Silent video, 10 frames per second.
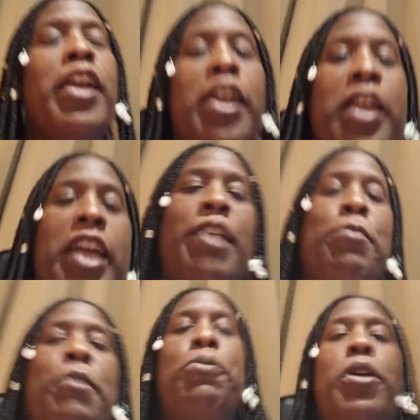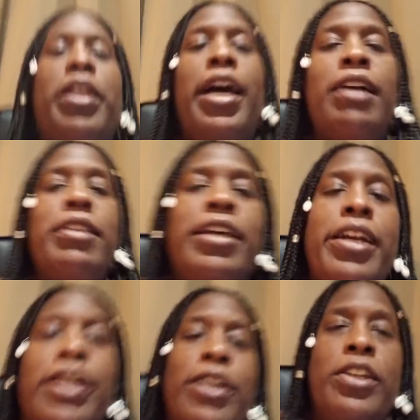He's been
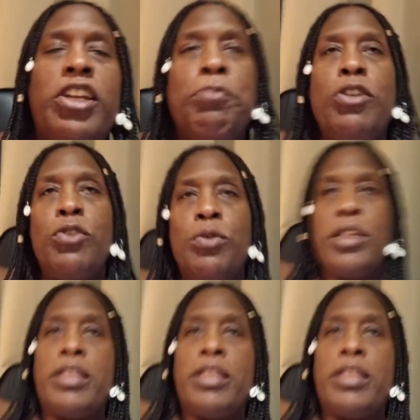doing